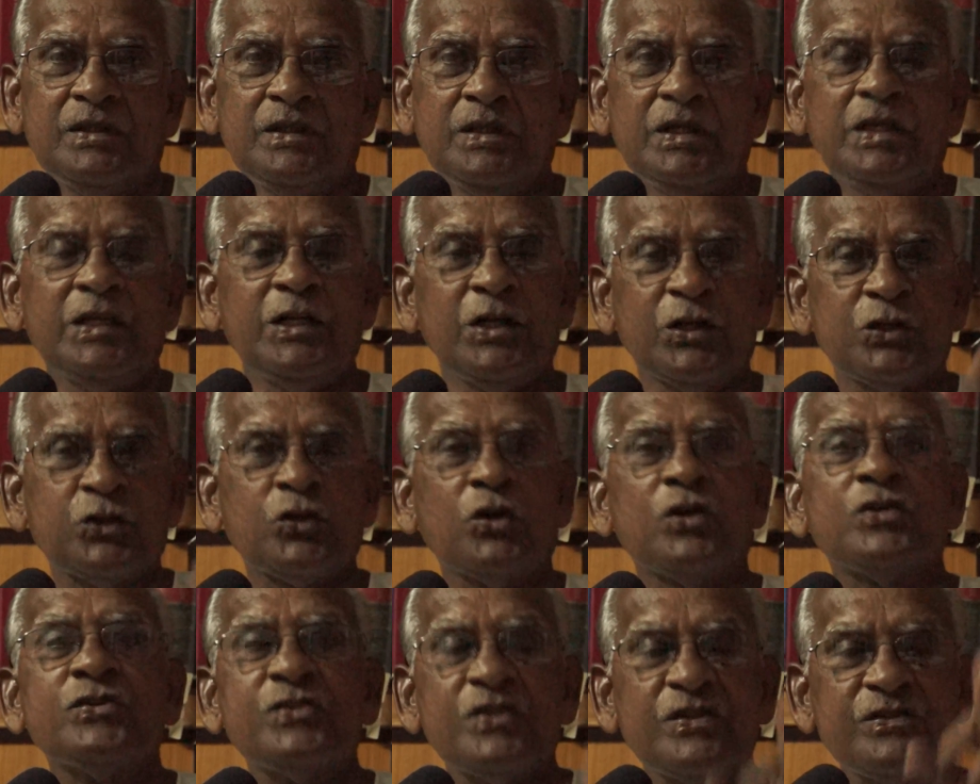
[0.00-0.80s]
An
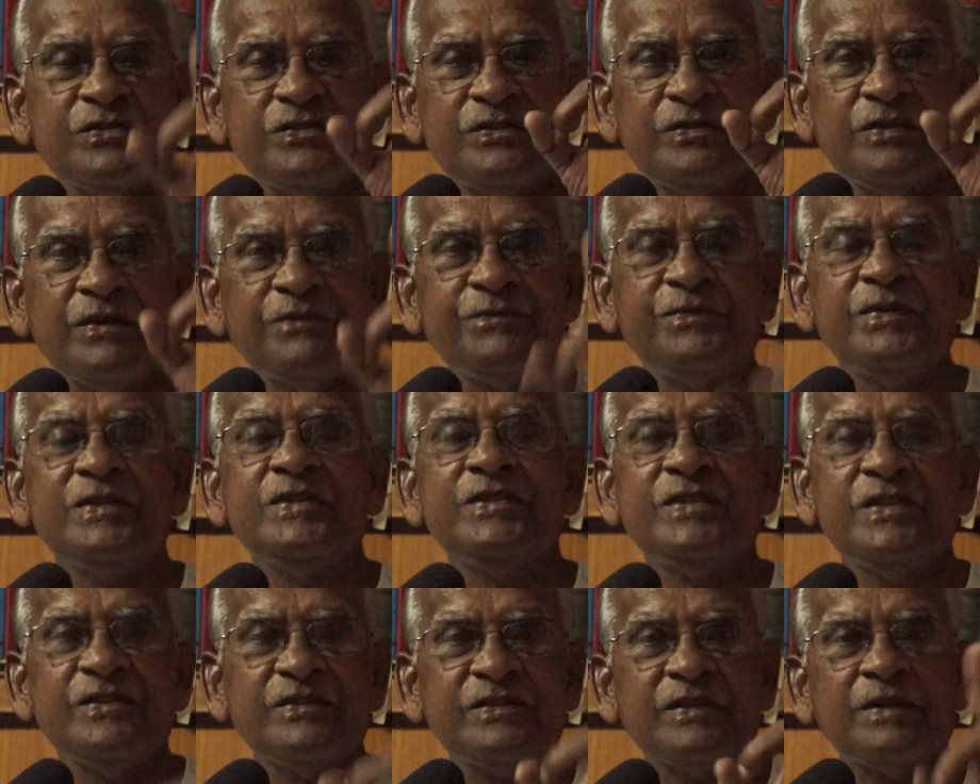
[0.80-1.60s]
atrocious
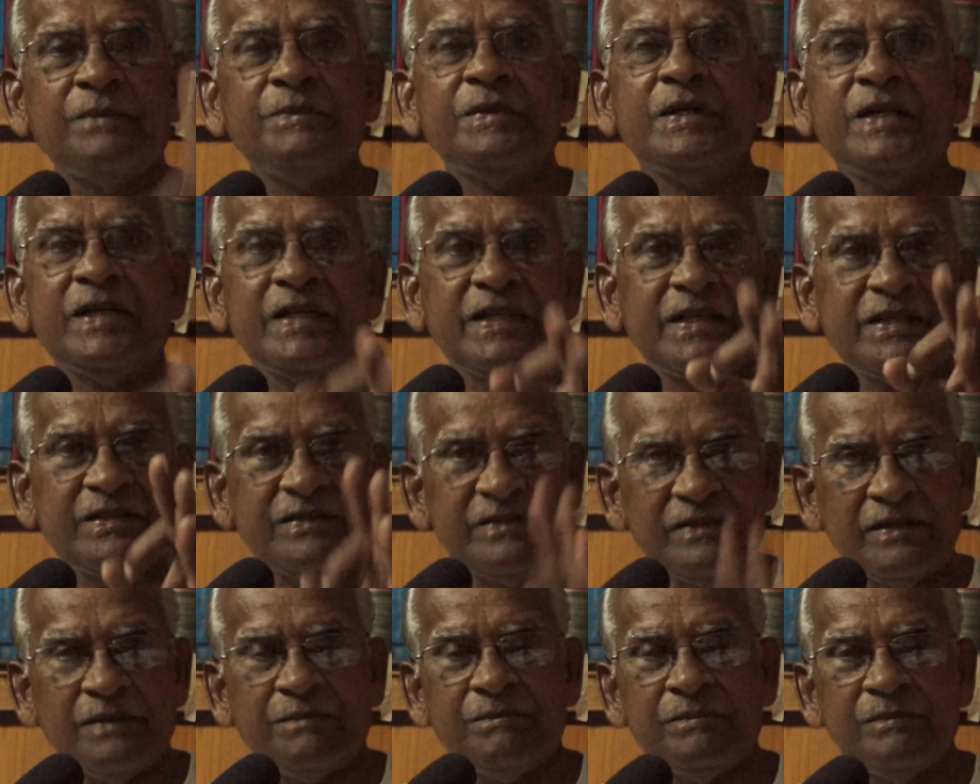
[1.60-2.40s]
offence is committed
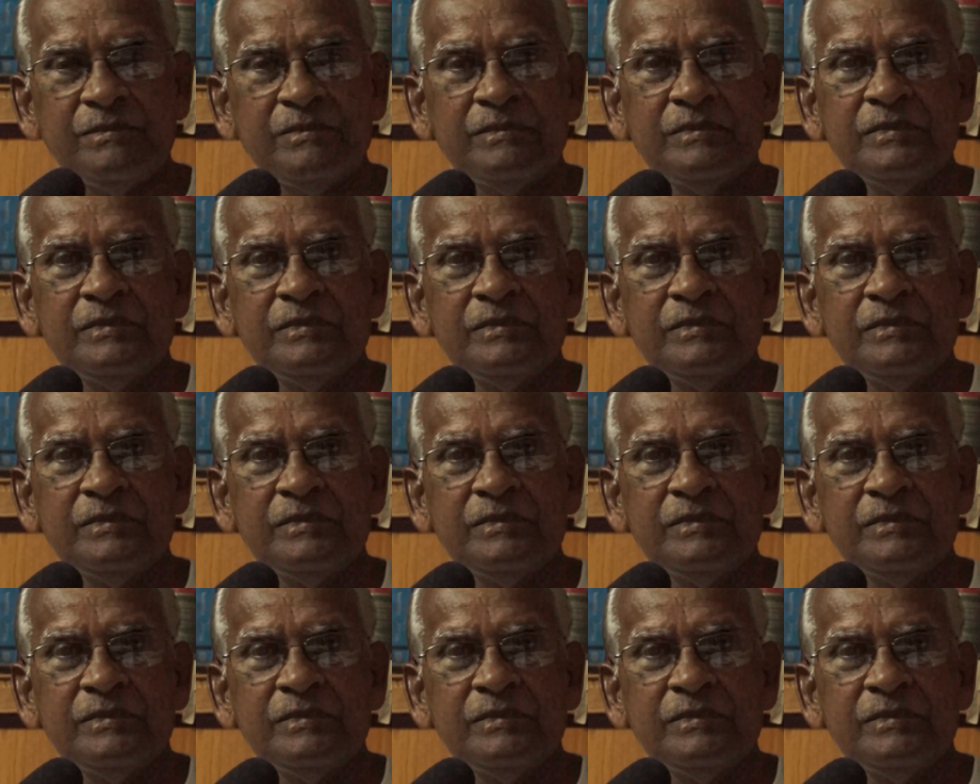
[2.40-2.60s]
against them.